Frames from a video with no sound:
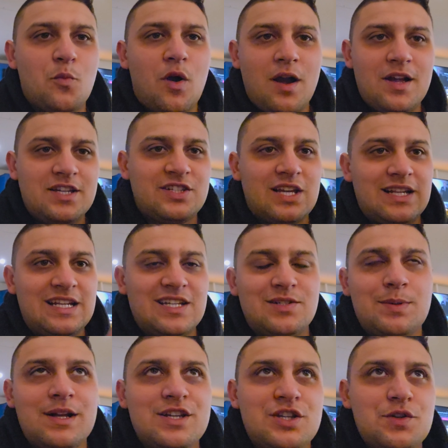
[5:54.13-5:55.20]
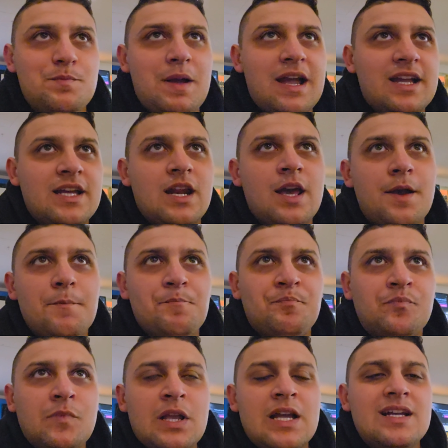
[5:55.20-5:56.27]
on why I said this place is banging.
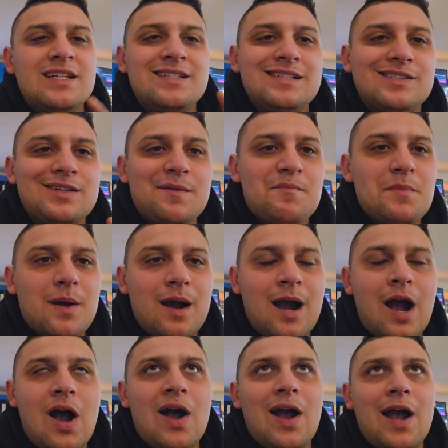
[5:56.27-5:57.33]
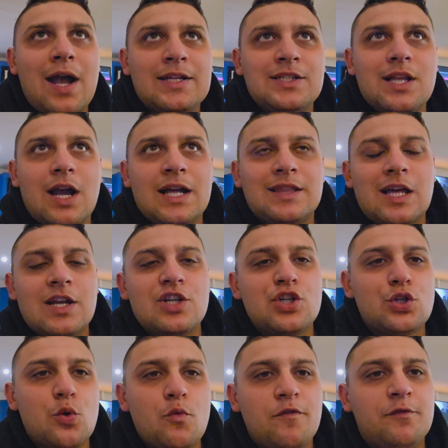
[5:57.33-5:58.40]
In December, I done a
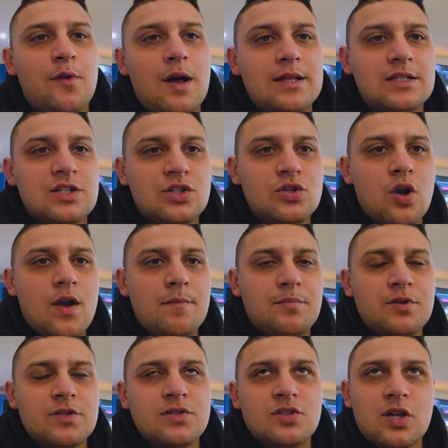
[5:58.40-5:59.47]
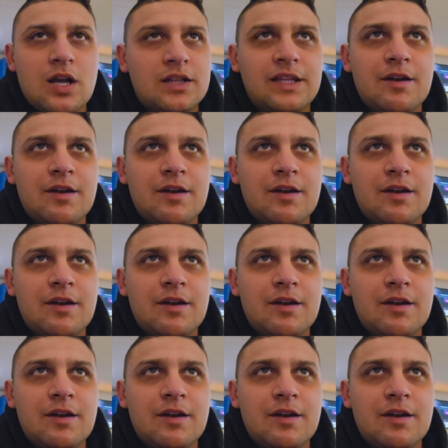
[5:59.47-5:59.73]
short flight to Cyprus. I